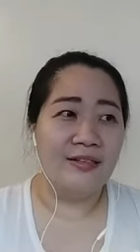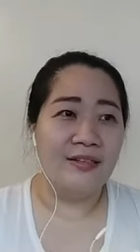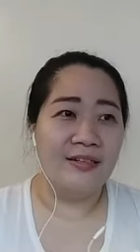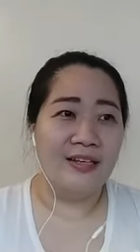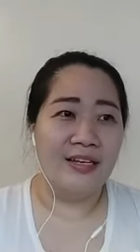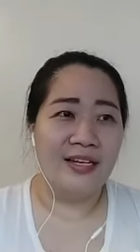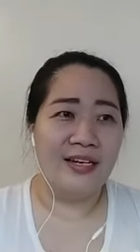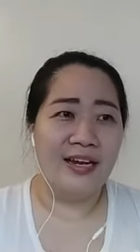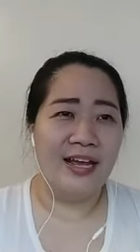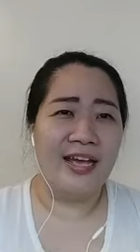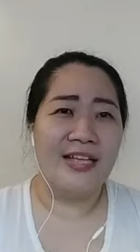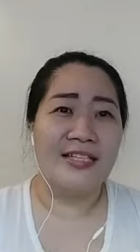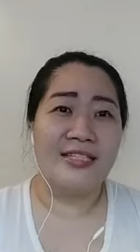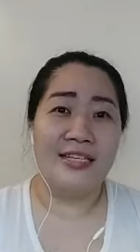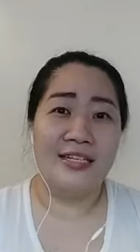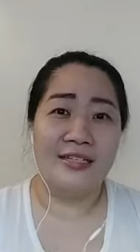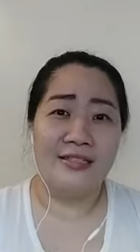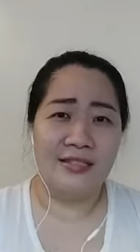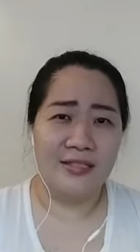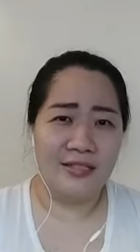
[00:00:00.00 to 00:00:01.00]
in
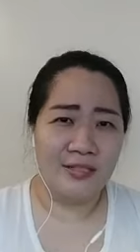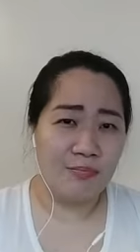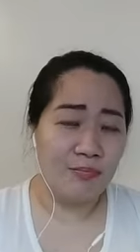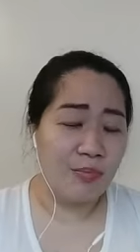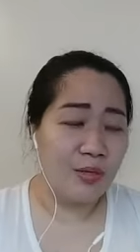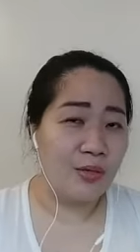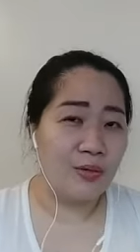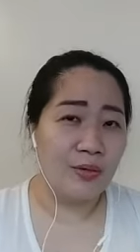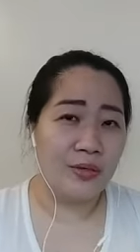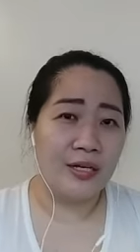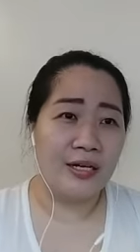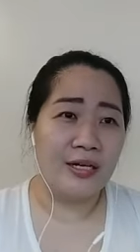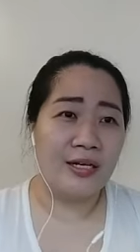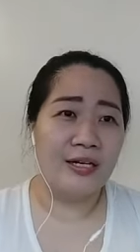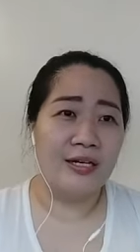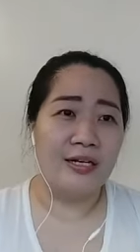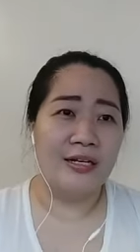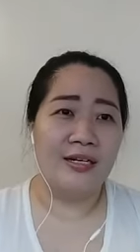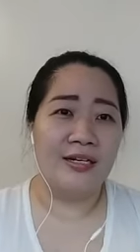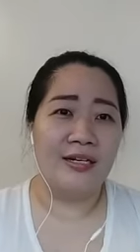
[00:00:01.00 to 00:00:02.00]
essence it's pure
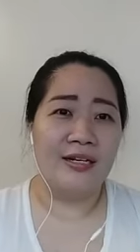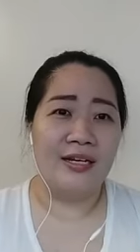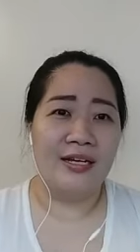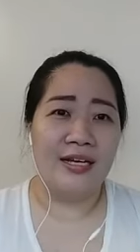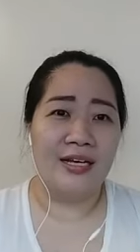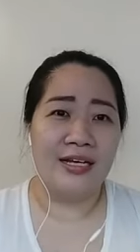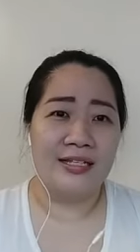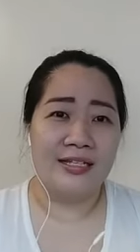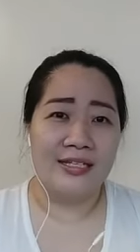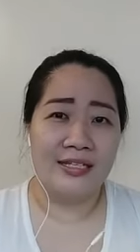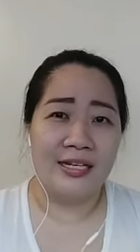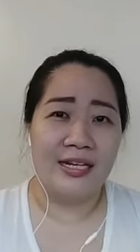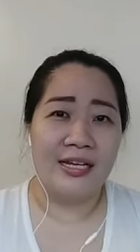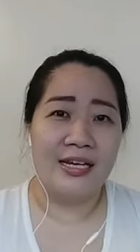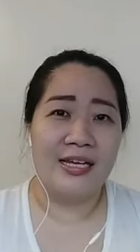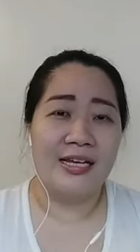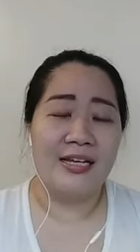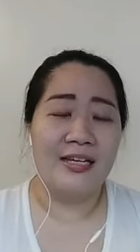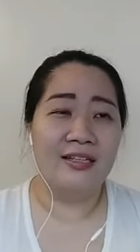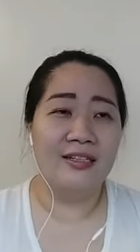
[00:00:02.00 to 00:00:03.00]
it's
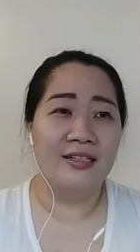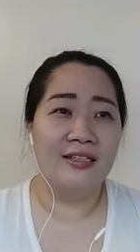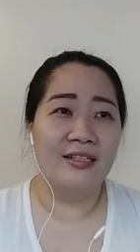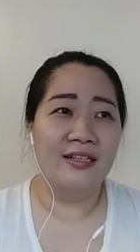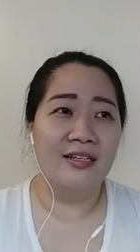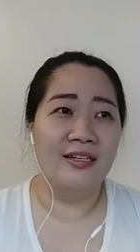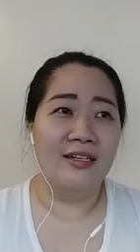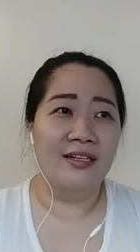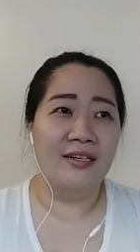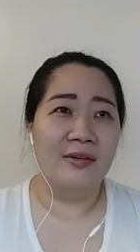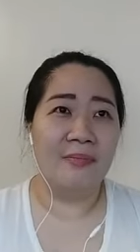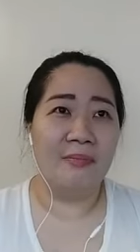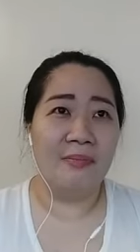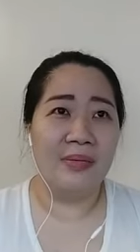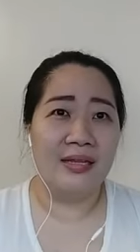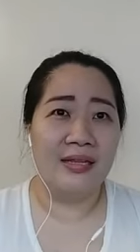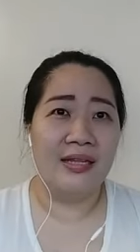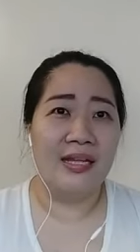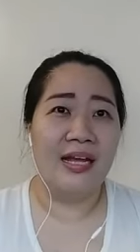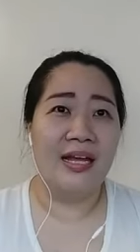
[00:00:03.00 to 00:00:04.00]
clean but
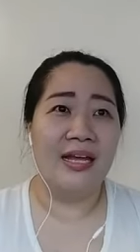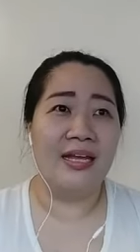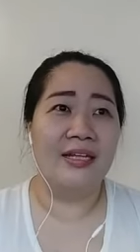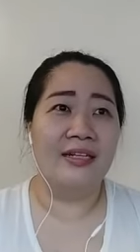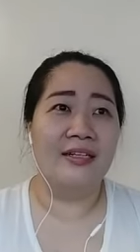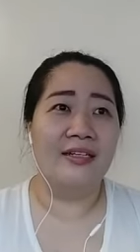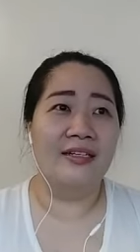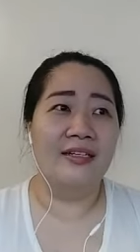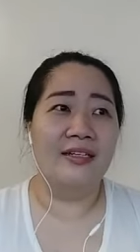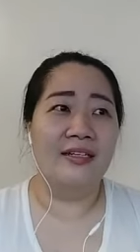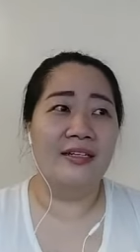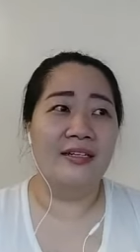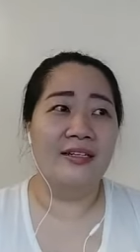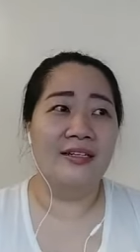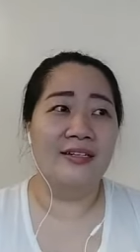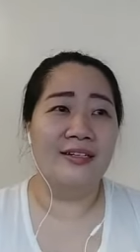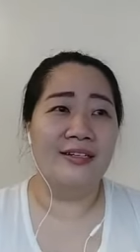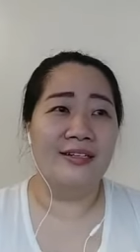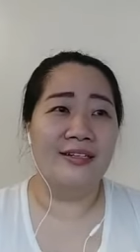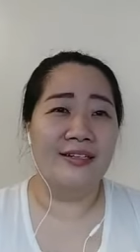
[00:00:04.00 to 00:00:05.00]
then
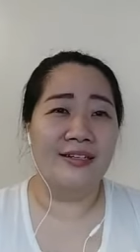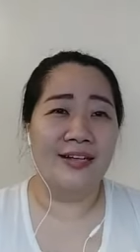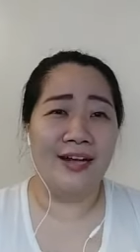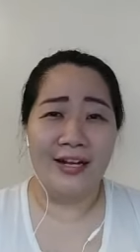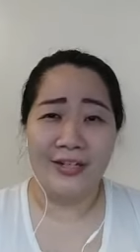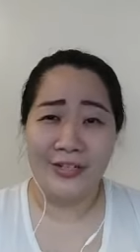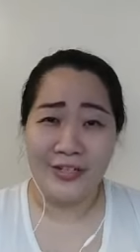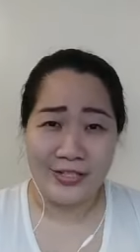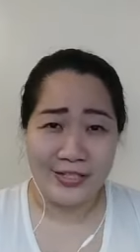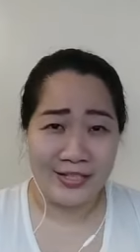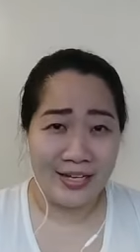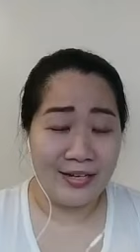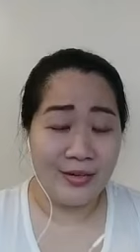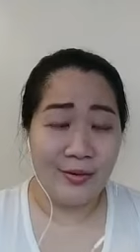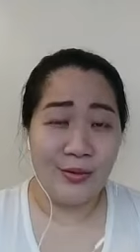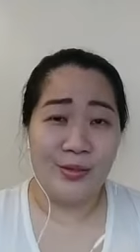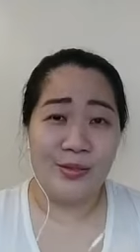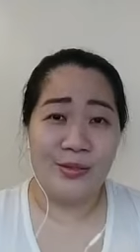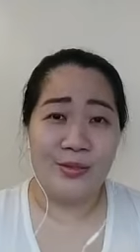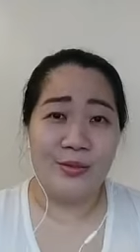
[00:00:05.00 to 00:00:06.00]
others can
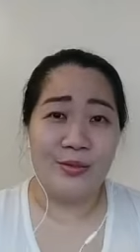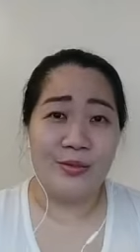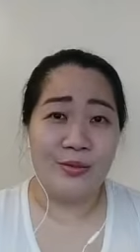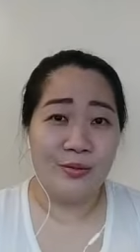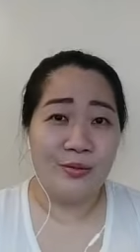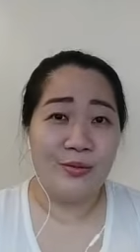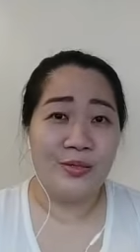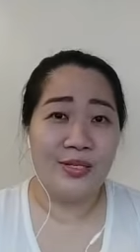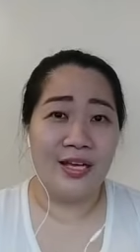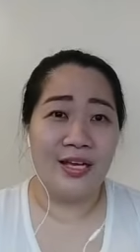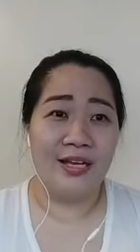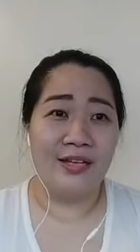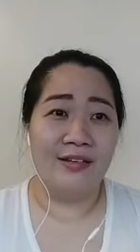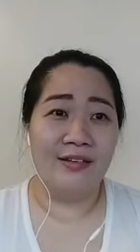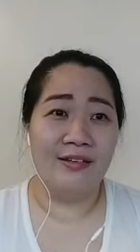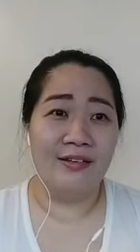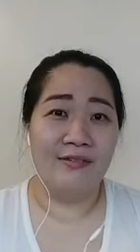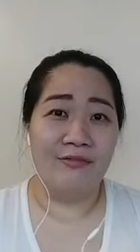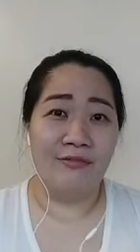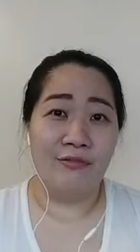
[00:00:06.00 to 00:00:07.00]
also use it
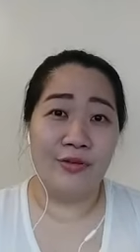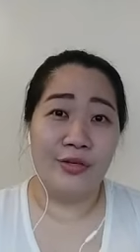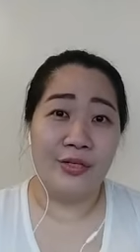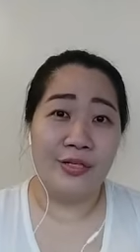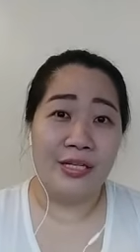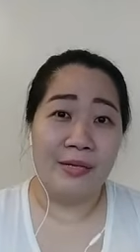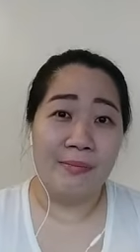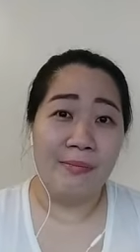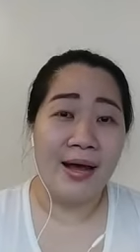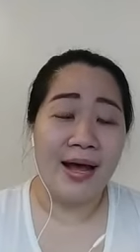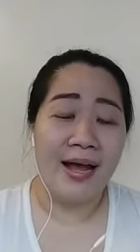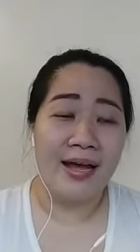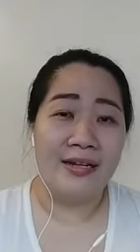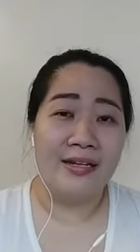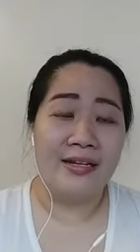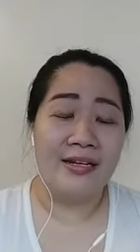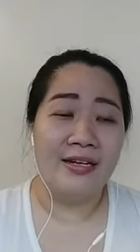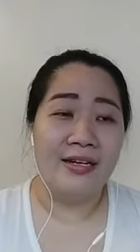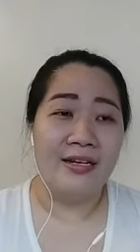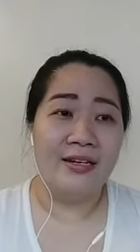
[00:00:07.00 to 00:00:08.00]
for the bad
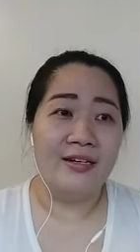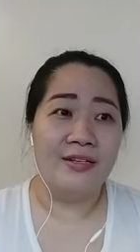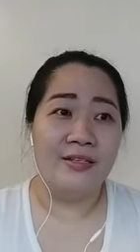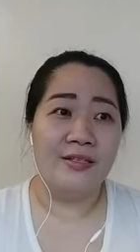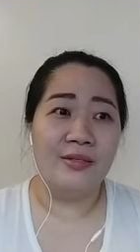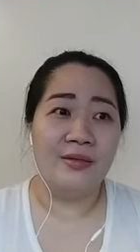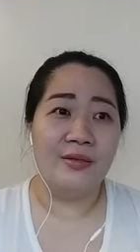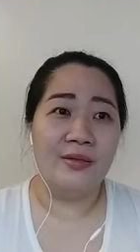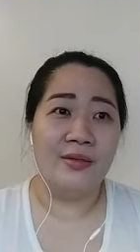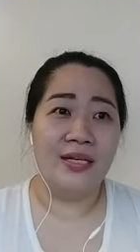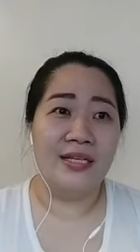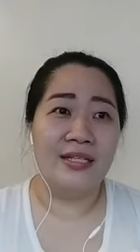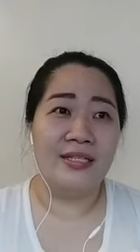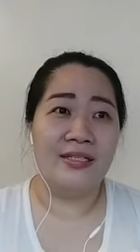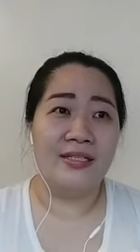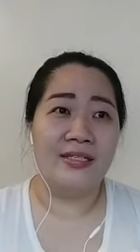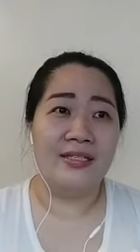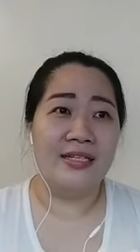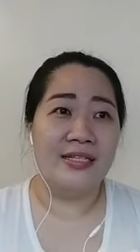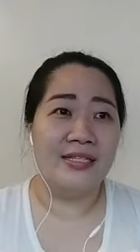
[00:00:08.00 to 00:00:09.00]
so it's
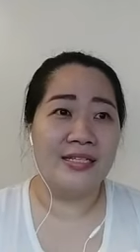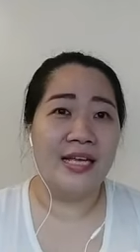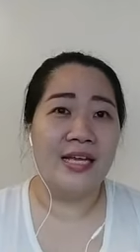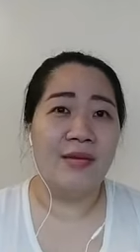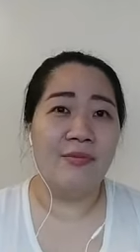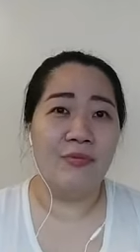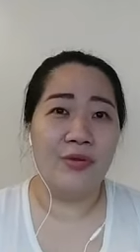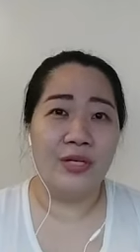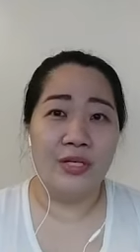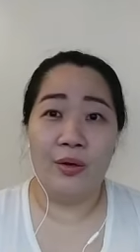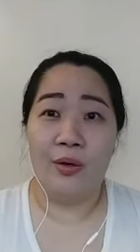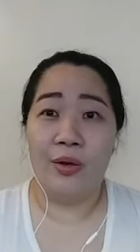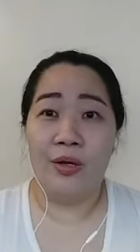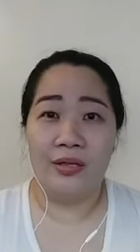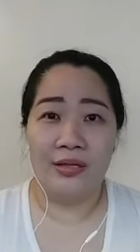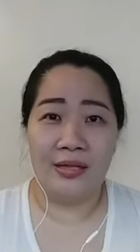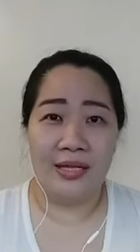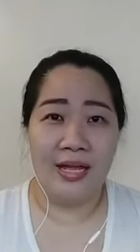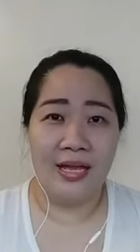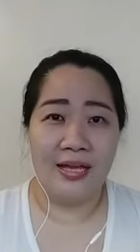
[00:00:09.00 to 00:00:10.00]
the same with all
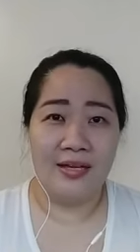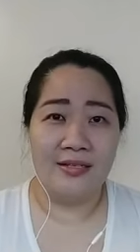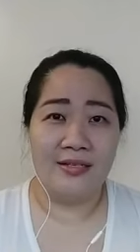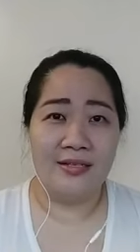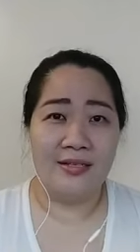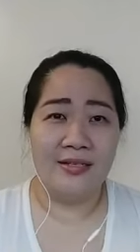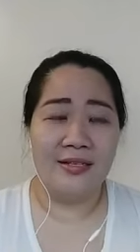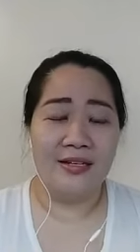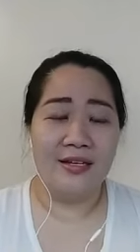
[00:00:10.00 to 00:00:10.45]
things.